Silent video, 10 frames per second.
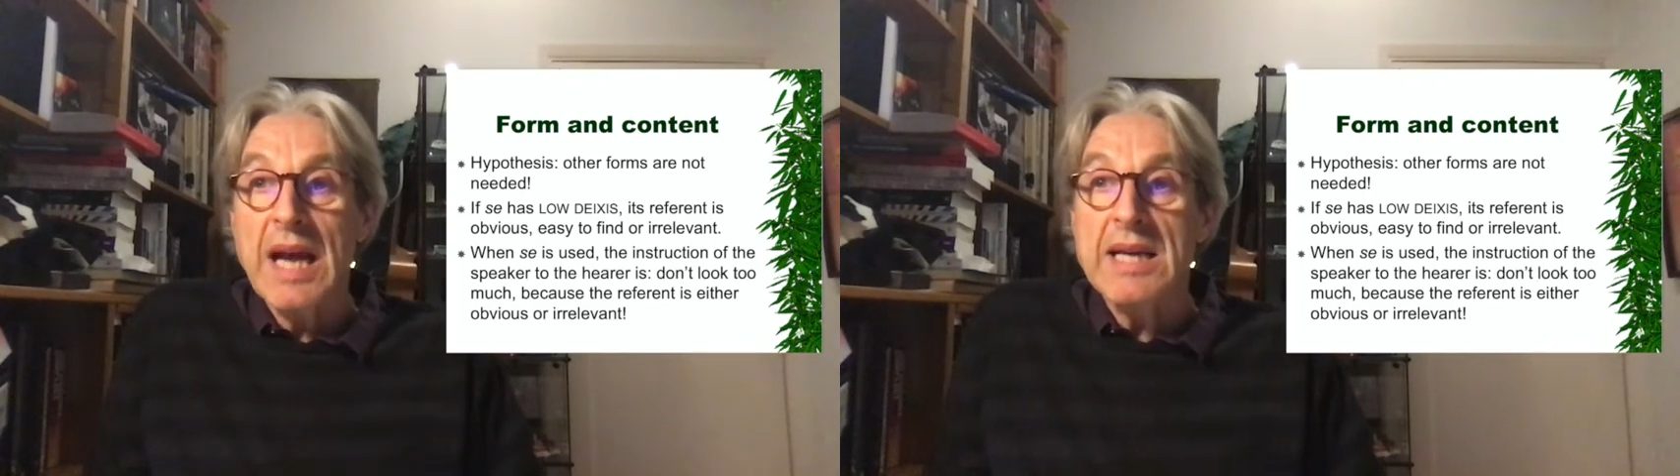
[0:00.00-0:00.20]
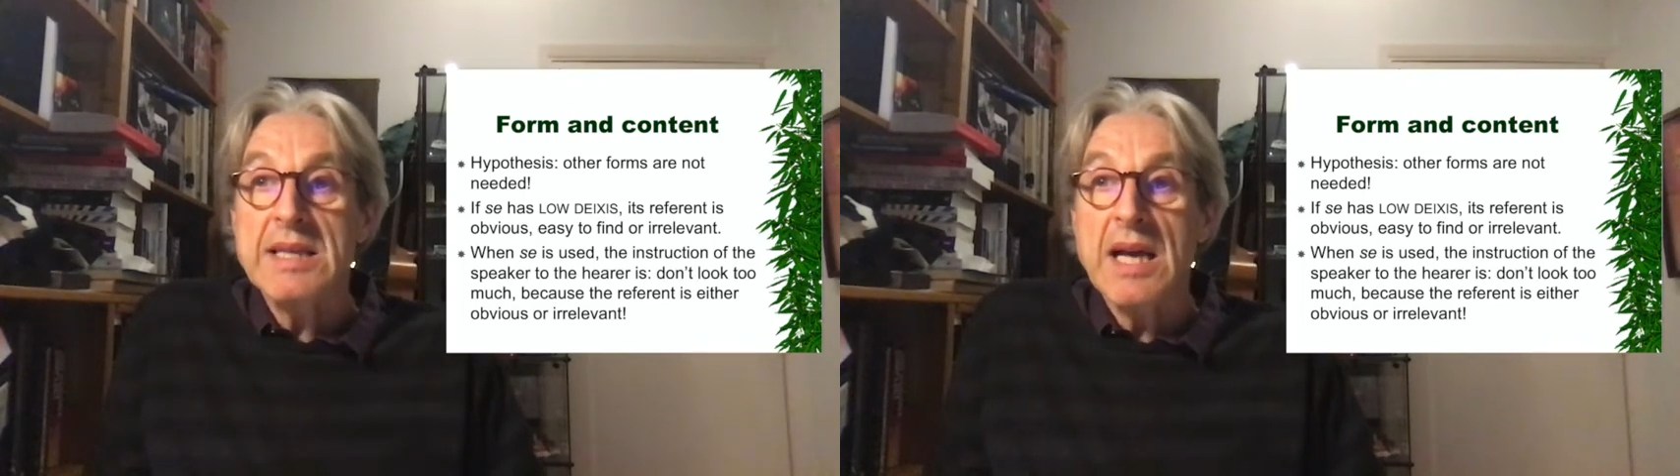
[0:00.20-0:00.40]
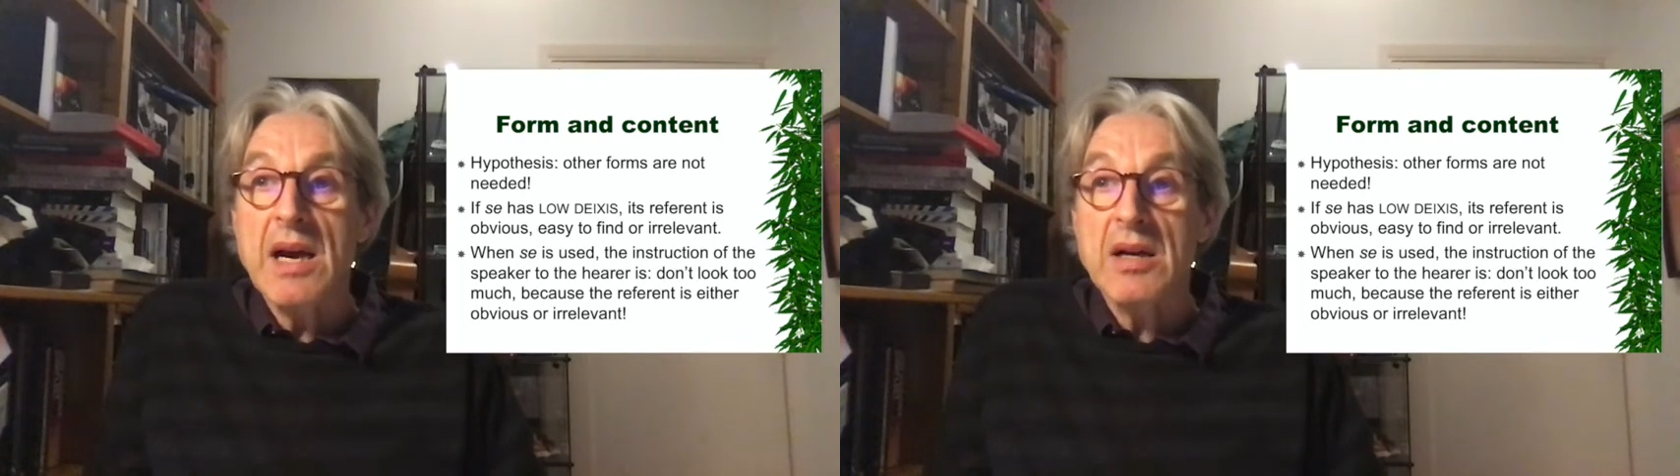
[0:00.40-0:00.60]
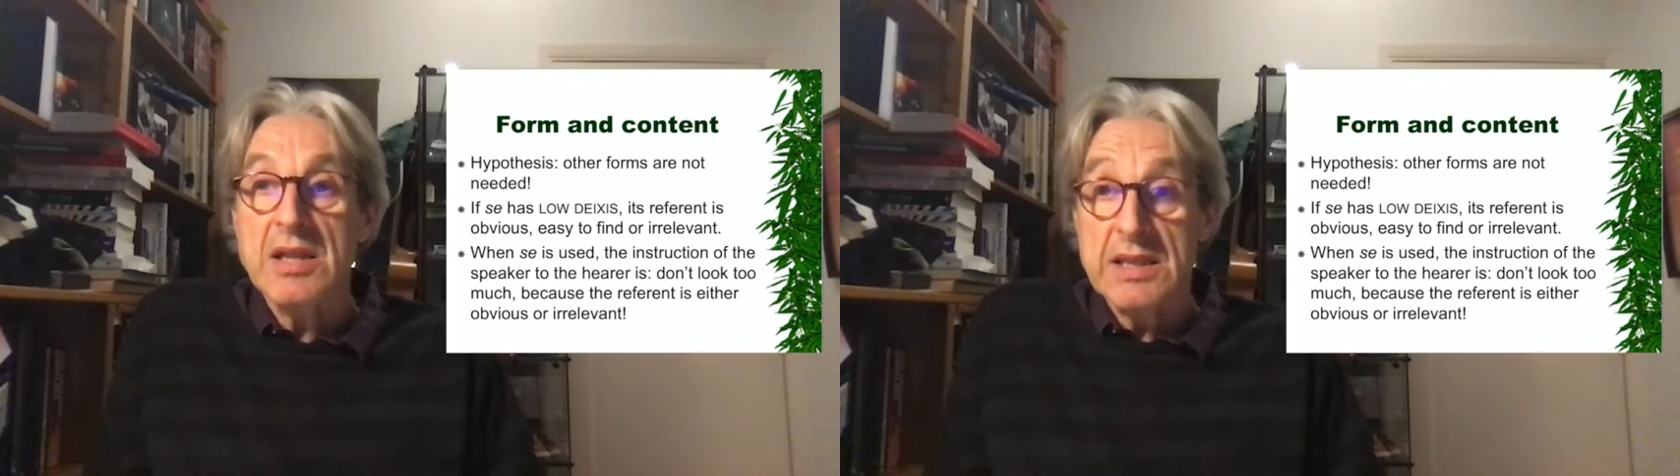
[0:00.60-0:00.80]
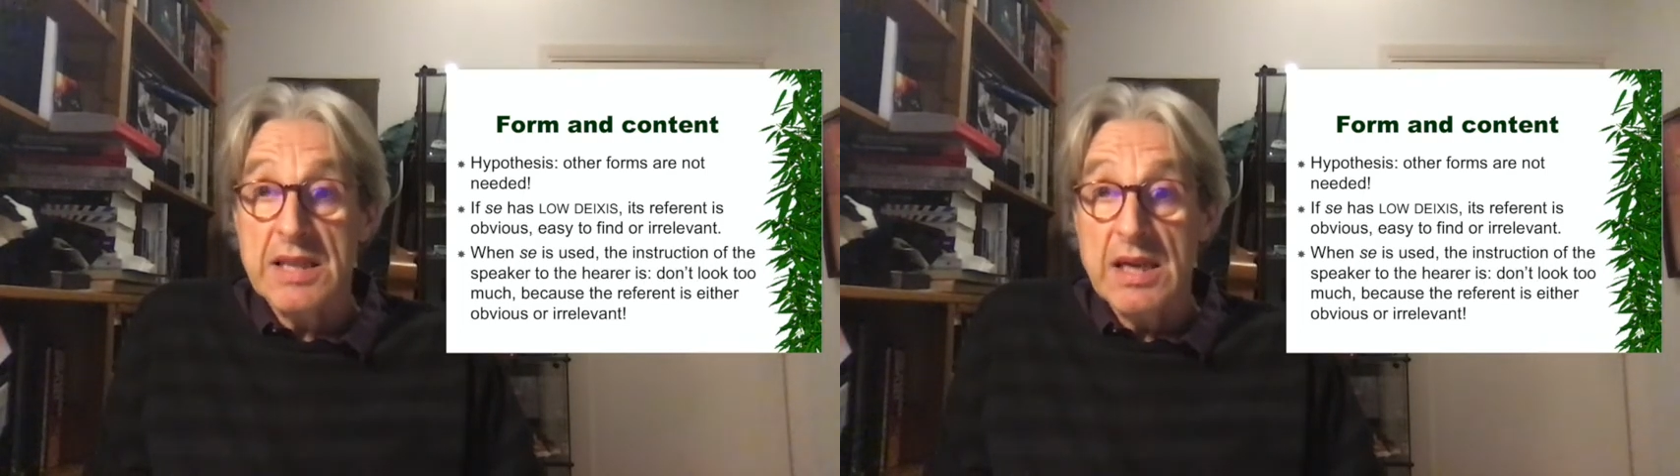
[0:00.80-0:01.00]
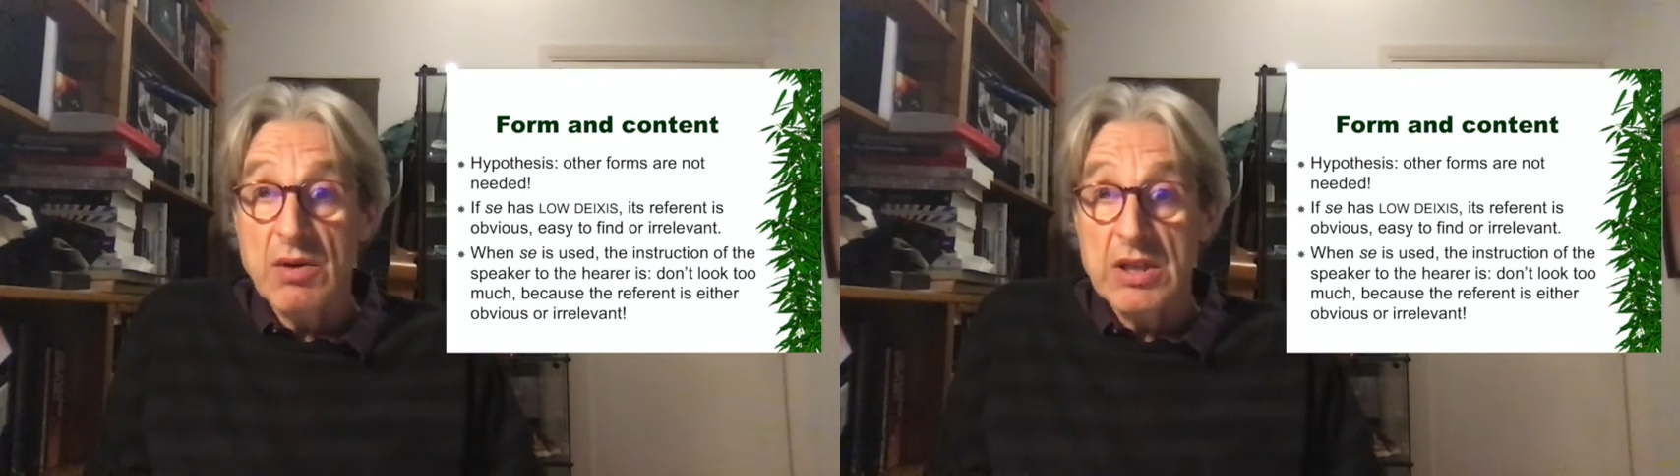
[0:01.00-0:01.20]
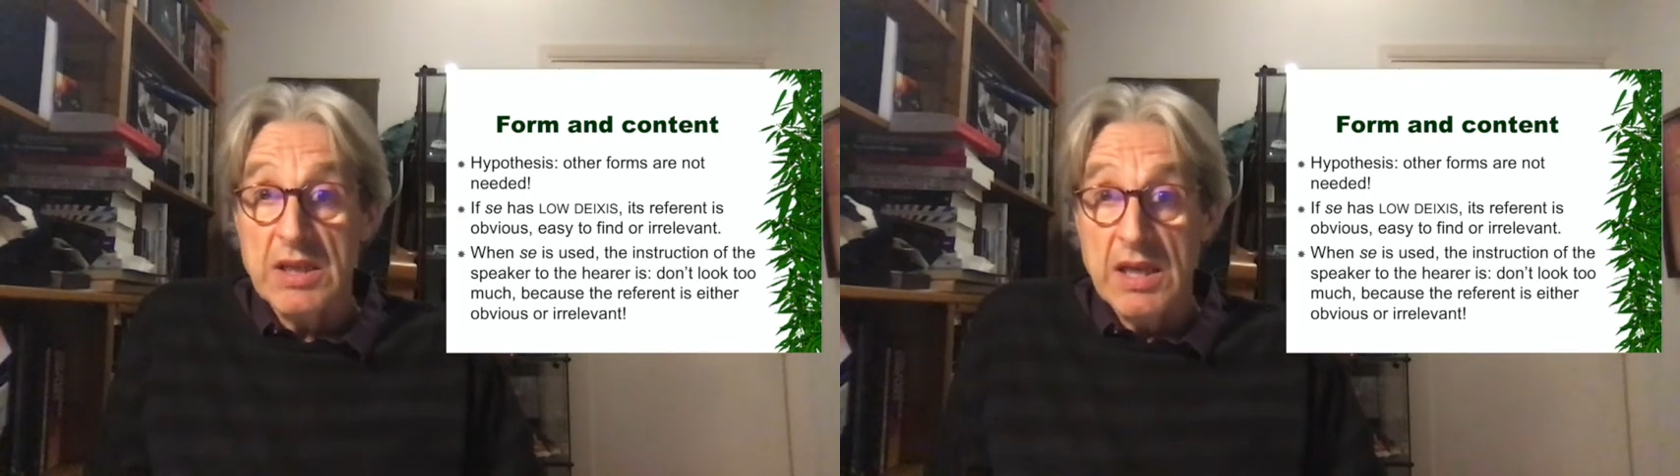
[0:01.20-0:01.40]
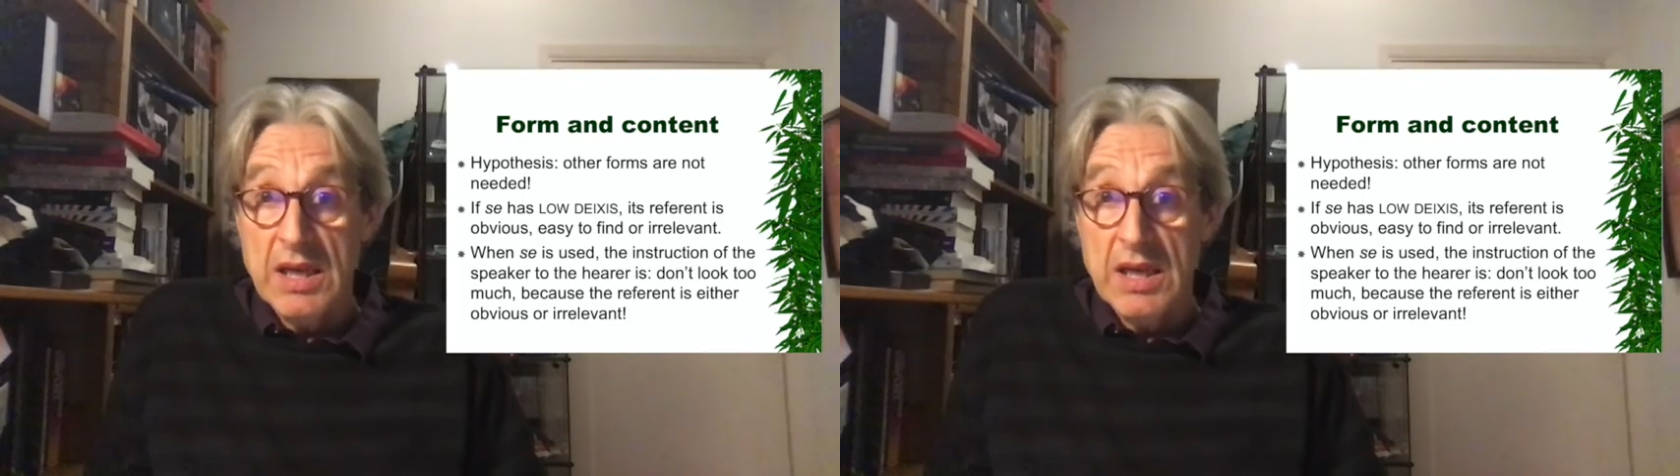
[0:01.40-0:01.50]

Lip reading: as they are distinguished